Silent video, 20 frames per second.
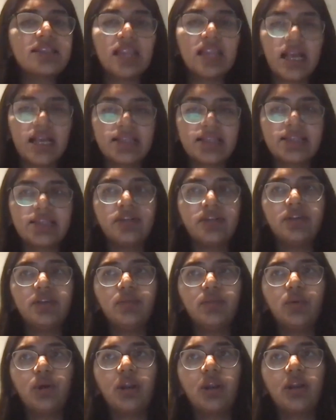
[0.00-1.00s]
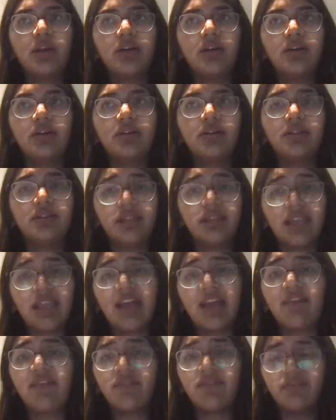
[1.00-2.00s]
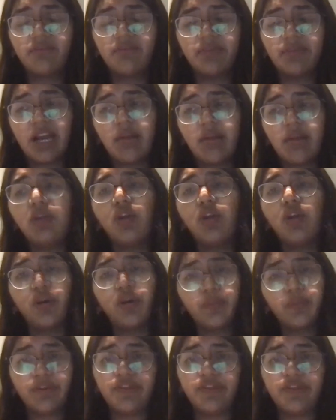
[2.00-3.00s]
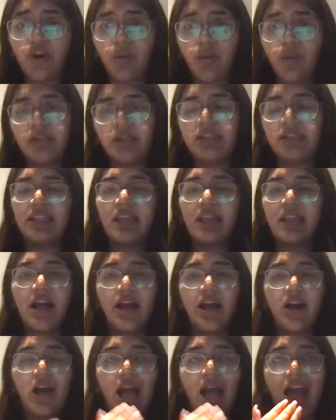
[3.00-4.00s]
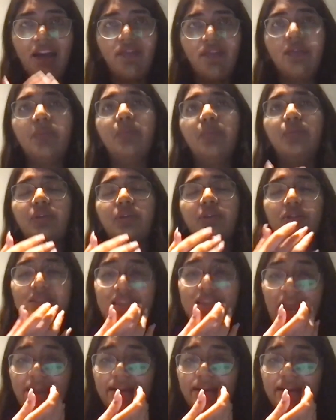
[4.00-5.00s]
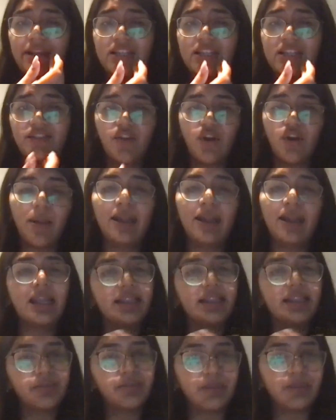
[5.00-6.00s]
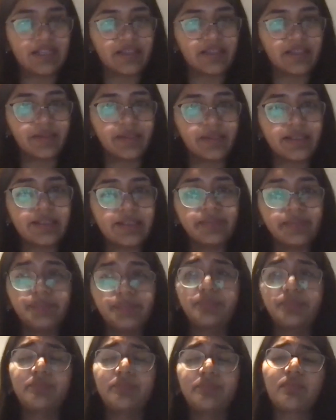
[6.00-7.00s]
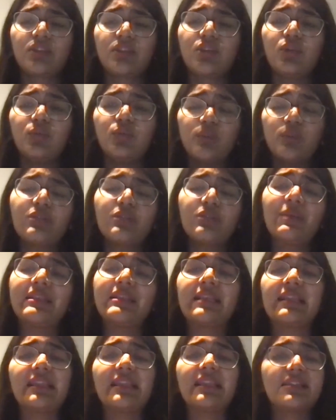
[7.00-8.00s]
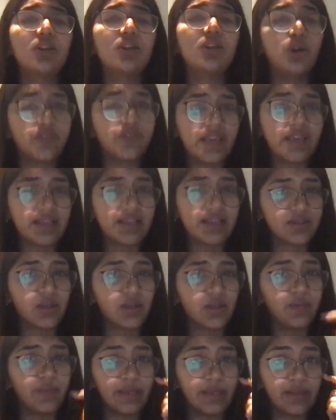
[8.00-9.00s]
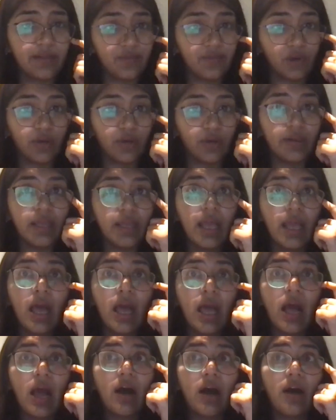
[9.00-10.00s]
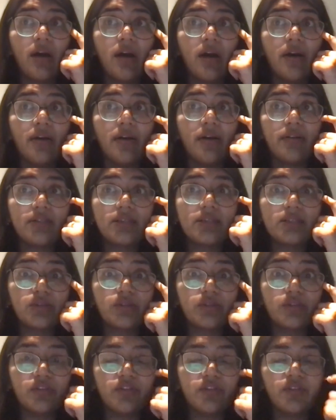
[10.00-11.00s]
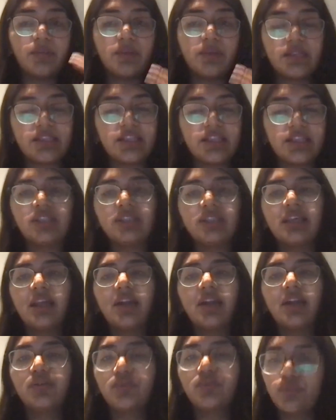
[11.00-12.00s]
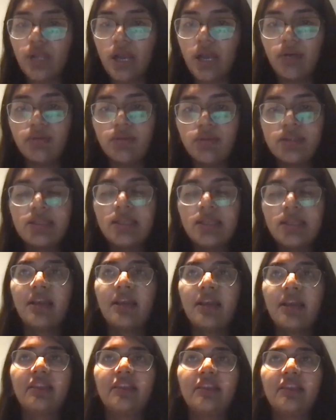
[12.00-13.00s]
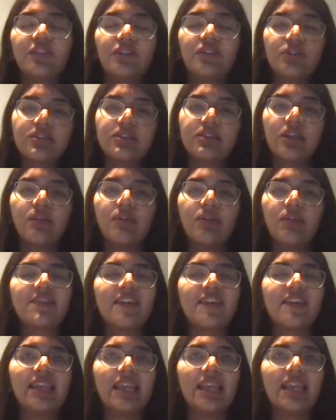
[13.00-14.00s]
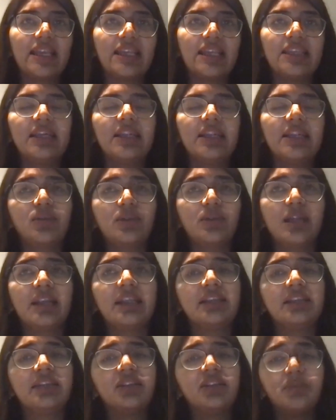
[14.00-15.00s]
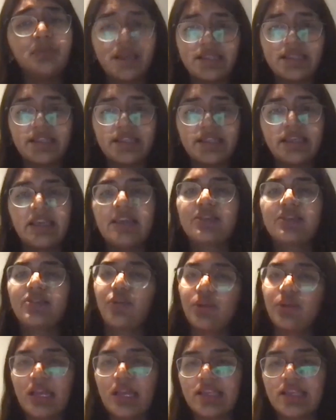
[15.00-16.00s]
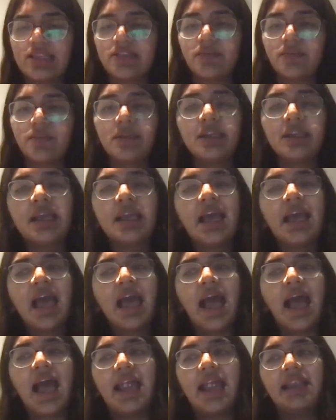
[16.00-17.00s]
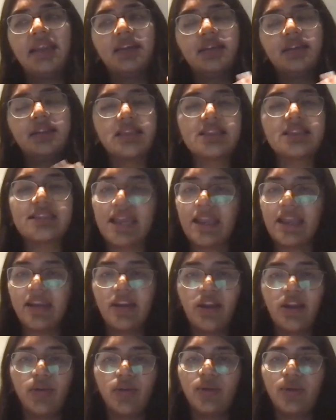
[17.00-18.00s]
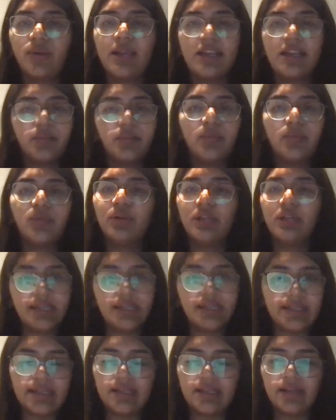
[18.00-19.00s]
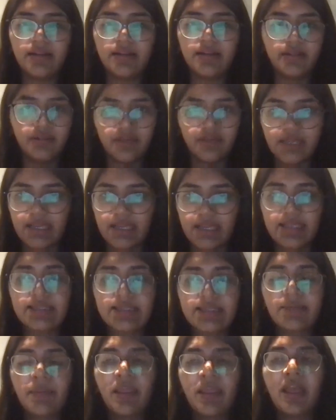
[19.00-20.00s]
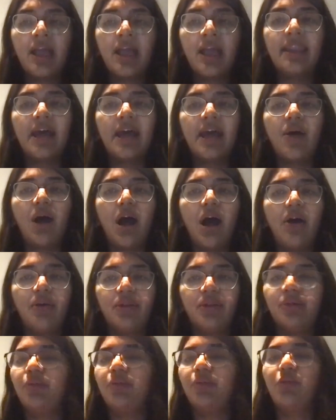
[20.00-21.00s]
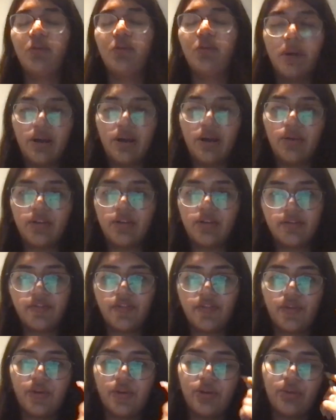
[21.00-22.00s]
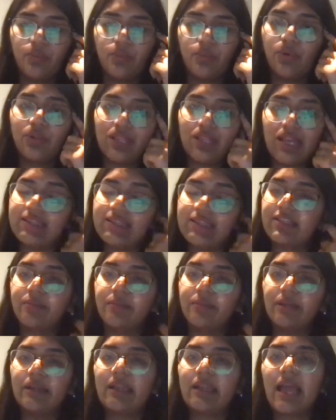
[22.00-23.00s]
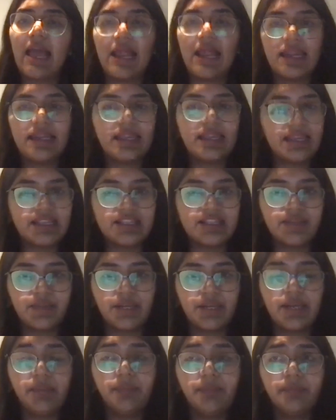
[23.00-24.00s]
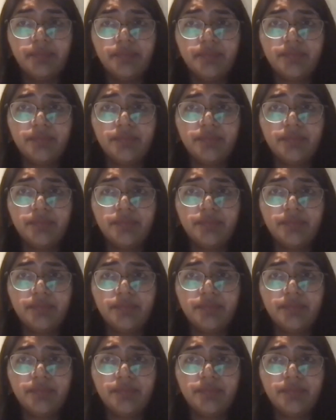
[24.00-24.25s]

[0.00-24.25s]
last year, what they have become a lot more formal, and they have a more standardized format like the placements, which means that there's a lot of case solving involved. So for BCG, there are two rounds. In the first round, it's very likely that you'll get either a basic case or a guesstimate. And in the second round, you'll get a more detailed case. Now, how do you go about for both guesstimate and case prep?